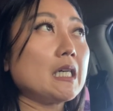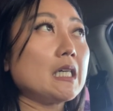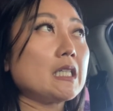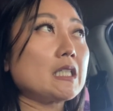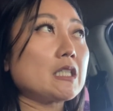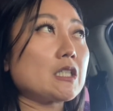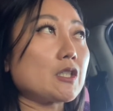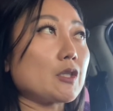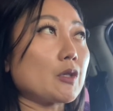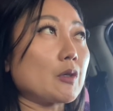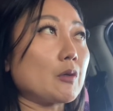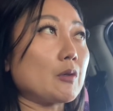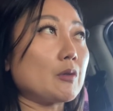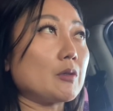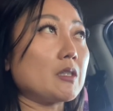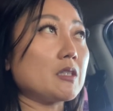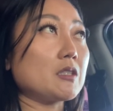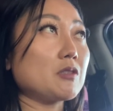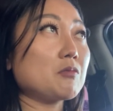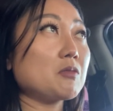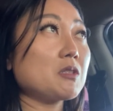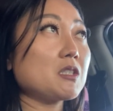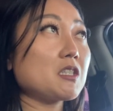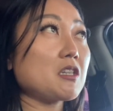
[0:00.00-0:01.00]
So
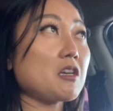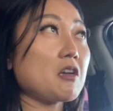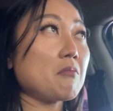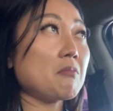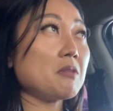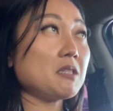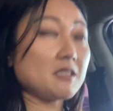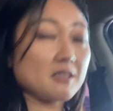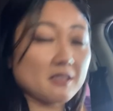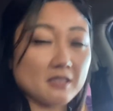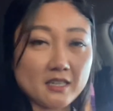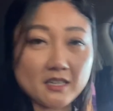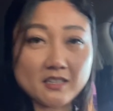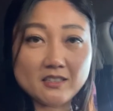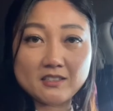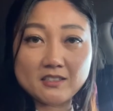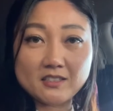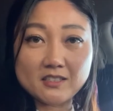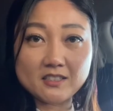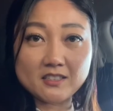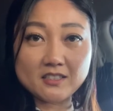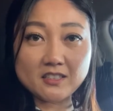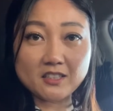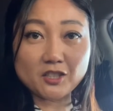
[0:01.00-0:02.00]
this was a mistake.
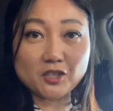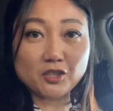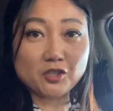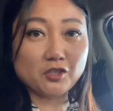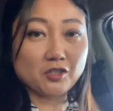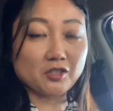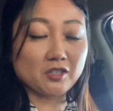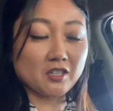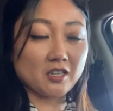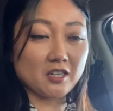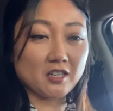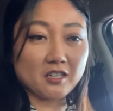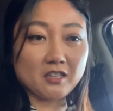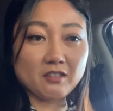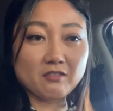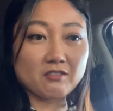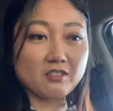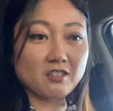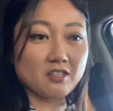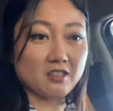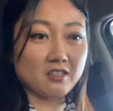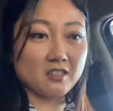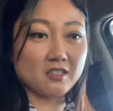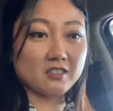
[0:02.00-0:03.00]
I should not have
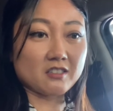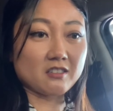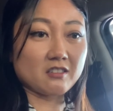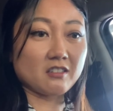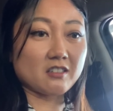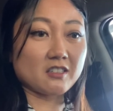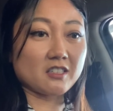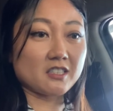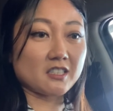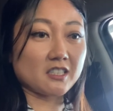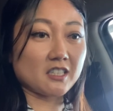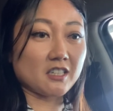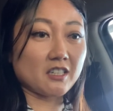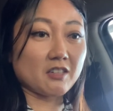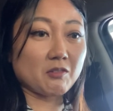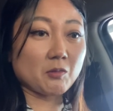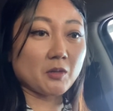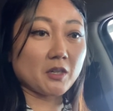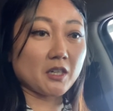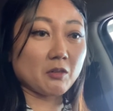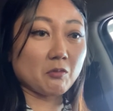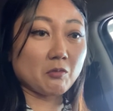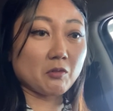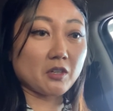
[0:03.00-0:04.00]
gone on a day
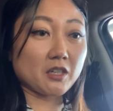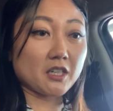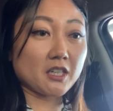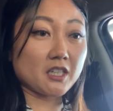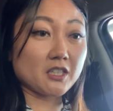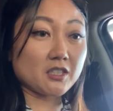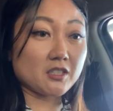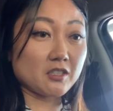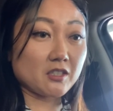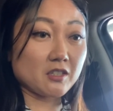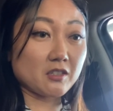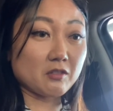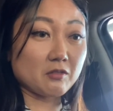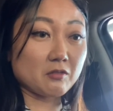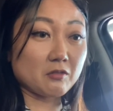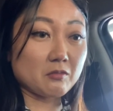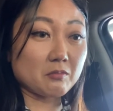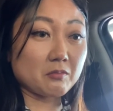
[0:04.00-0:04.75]
where I work at two,